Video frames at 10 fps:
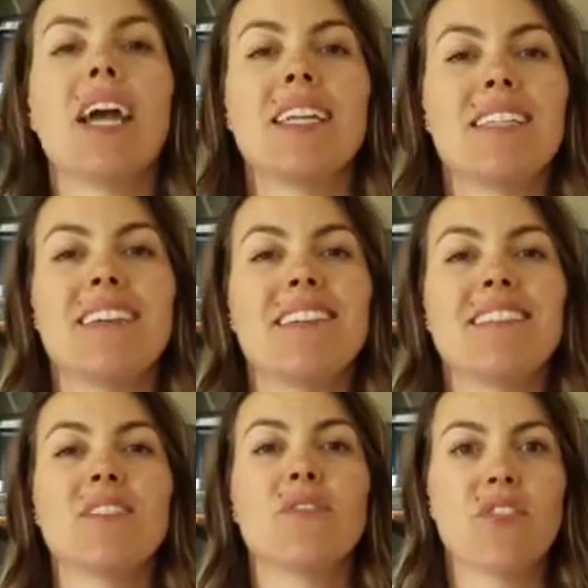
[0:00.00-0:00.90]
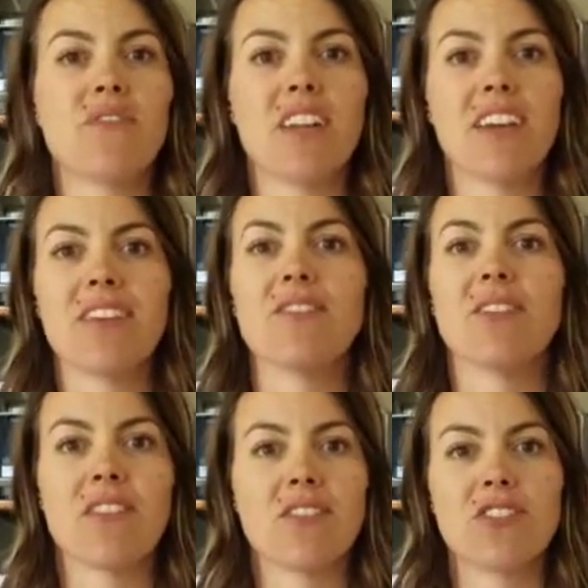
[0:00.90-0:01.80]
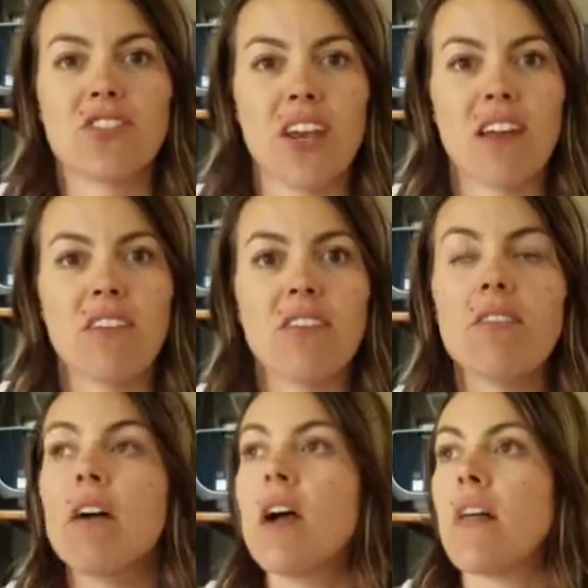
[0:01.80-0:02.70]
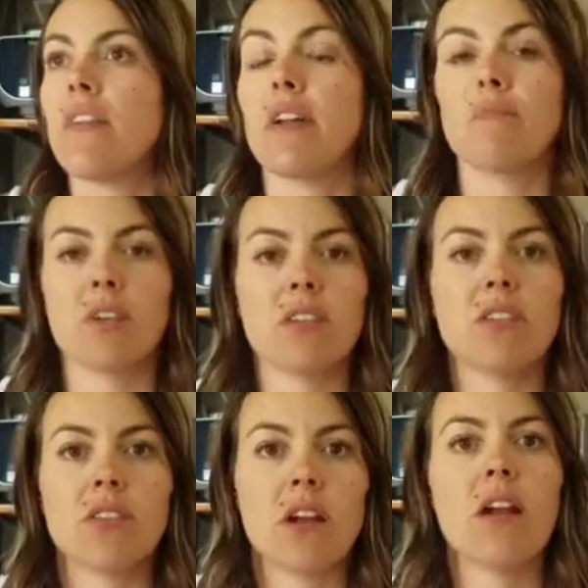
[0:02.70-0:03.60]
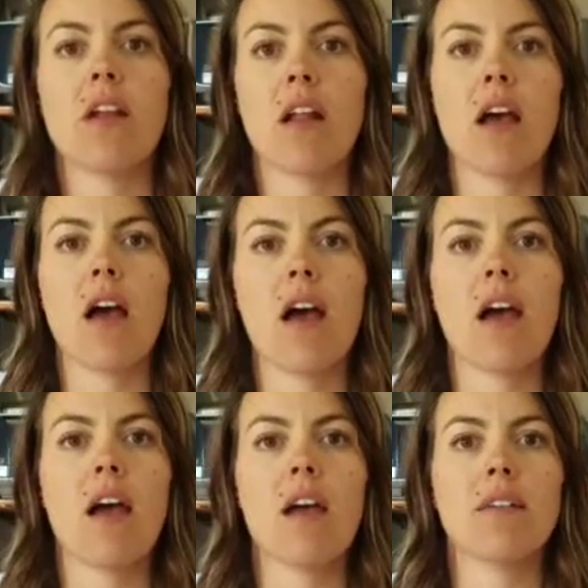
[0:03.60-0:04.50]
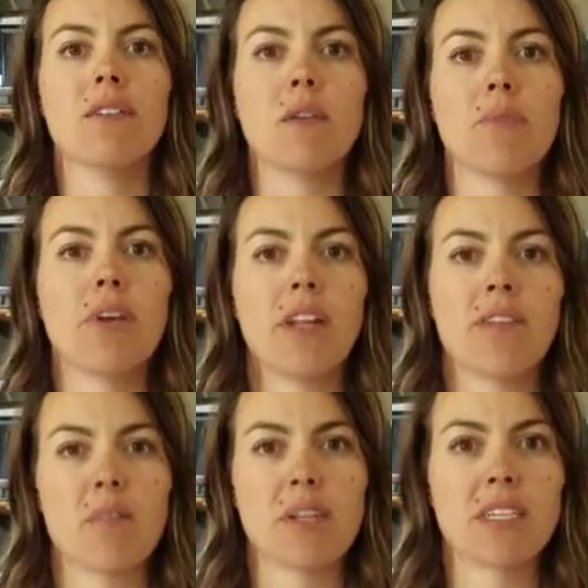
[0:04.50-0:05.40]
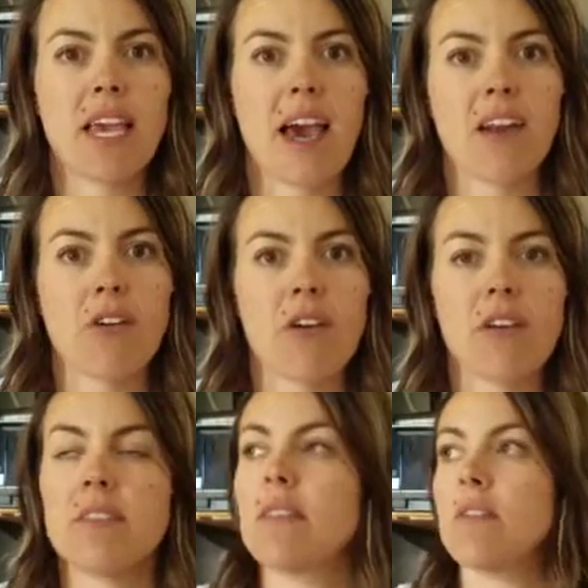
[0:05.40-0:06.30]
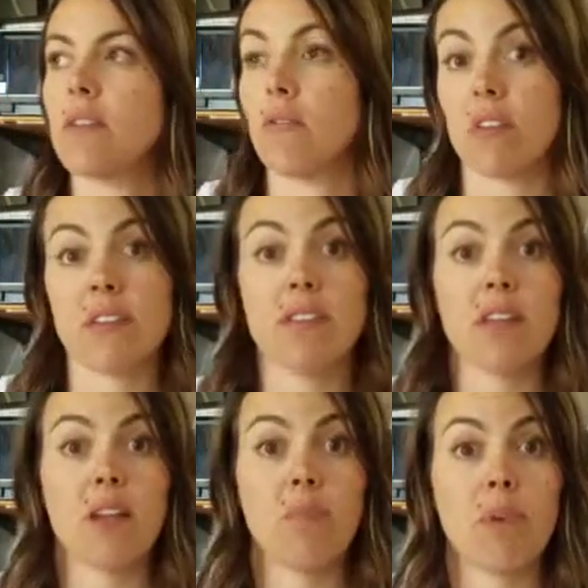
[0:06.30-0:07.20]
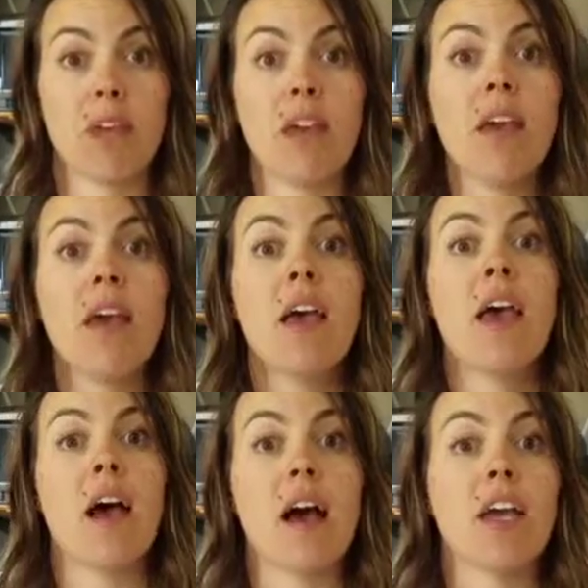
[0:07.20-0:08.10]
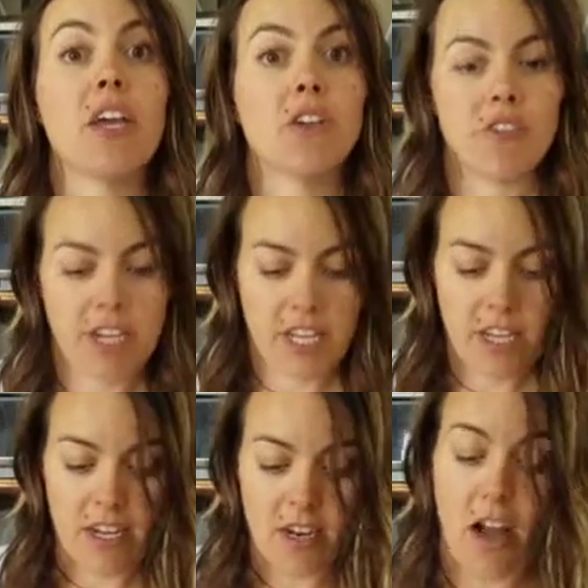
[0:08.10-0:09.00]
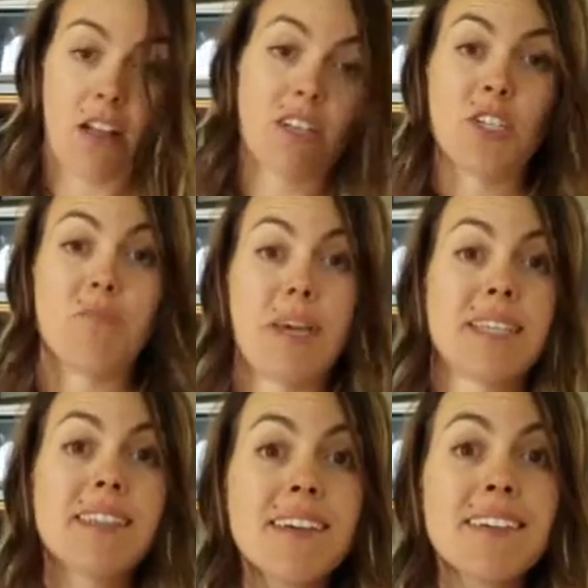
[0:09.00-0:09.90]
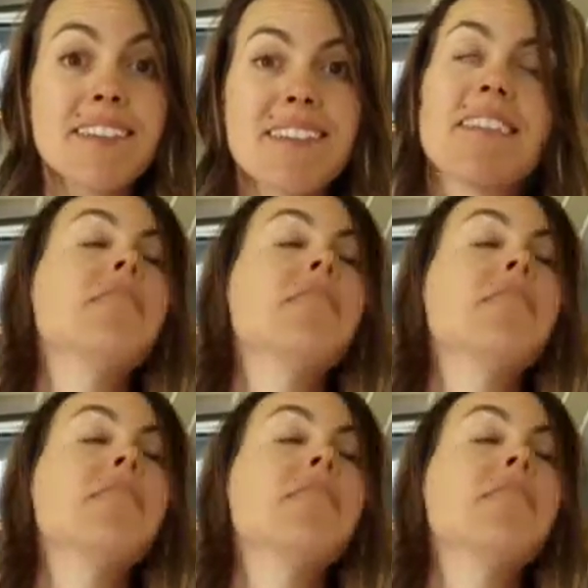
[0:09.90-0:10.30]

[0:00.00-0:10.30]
ideas for videos on this channel that I'm going to start separating them into categories. So this is going to be ingredient knowledge basics.